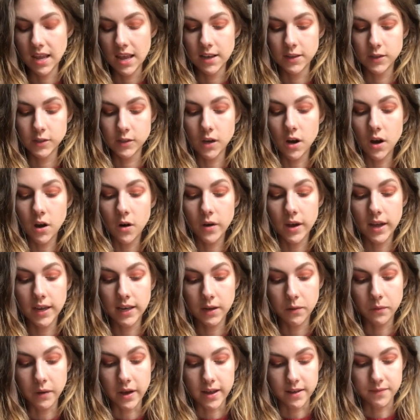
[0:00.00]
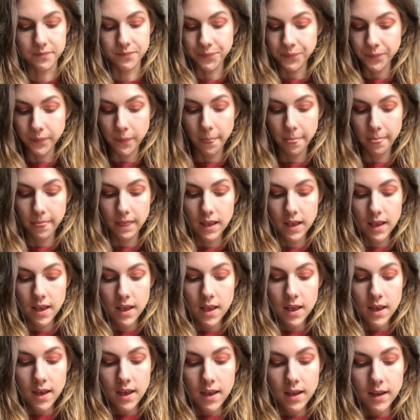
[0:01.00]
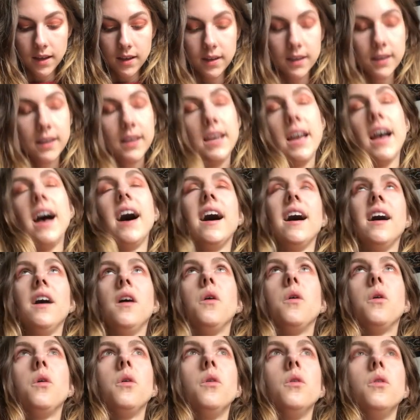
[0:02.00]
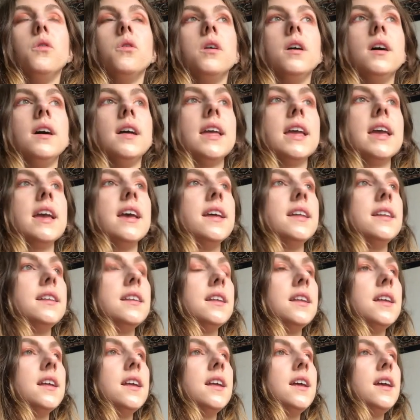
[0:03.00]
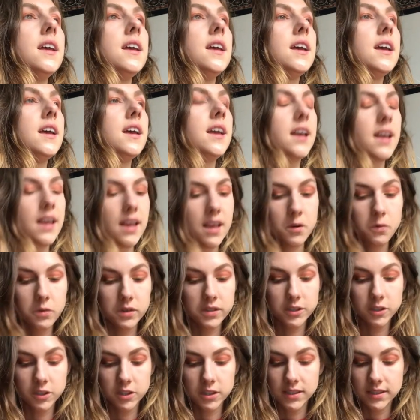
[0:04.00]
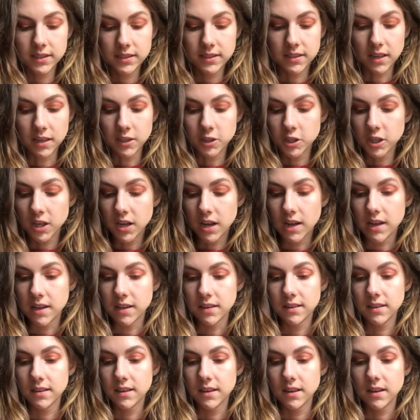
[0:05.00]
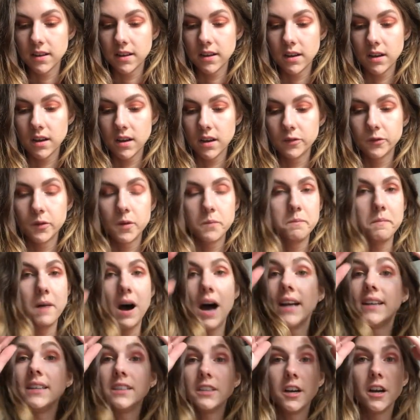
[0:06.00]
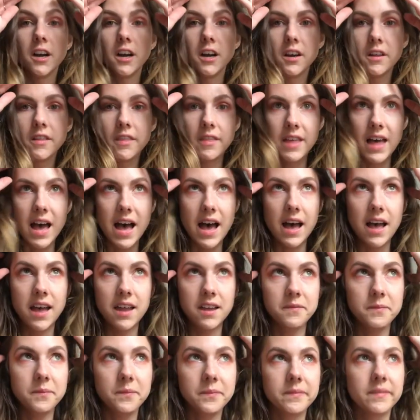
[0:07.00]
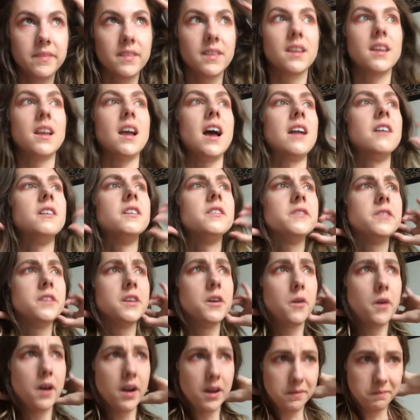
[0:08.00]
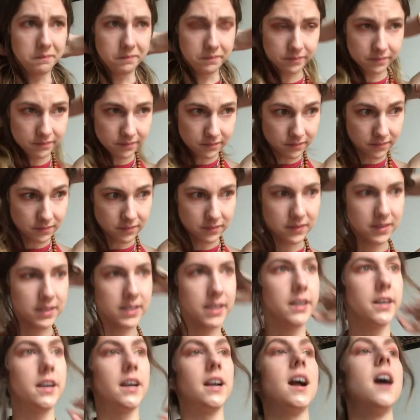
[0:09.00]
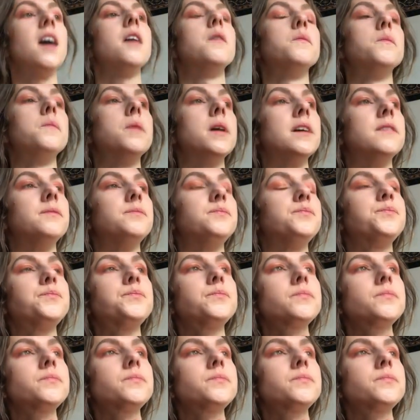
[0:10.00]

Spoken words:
So anyway, yeah, it was just such a reminder that I don't even know why I'm tearing up, but